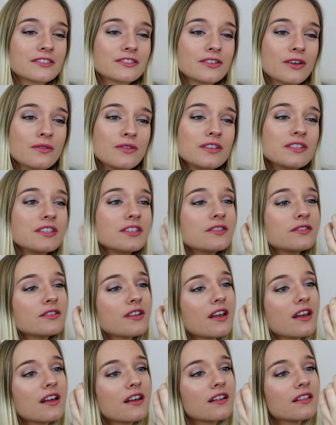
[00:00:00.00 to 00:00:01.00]
So this is
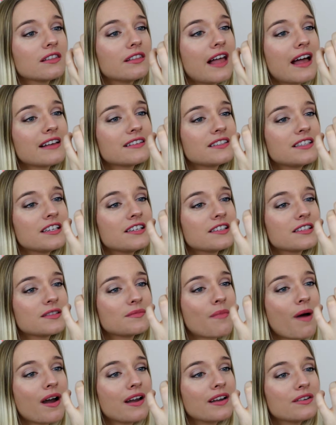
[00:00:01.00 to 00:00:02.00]
Lasting
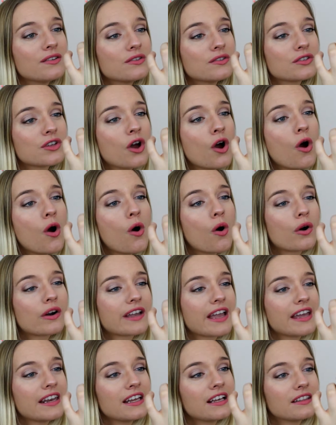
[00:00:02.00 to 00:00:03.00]
Smiles
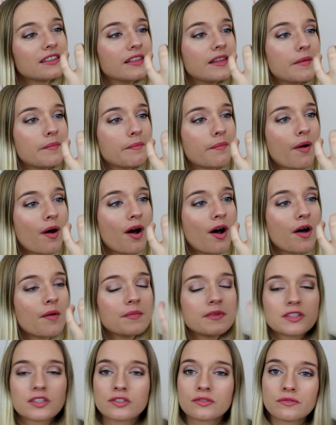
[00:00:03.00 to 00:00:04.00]
Organic Lip
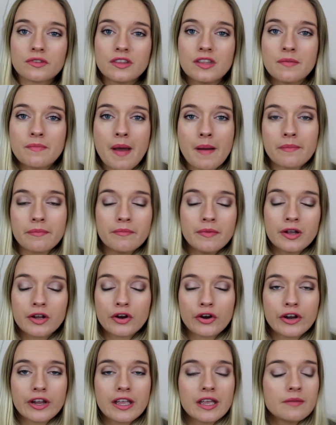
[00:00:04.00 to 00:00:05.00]
Balm in the peppermint
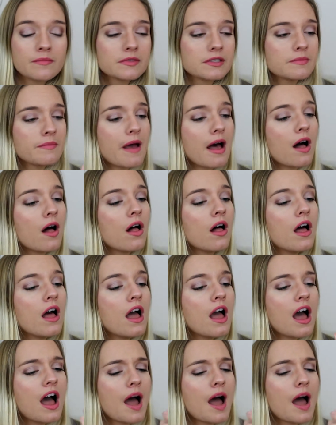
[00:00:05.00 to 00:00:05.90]
cream smell.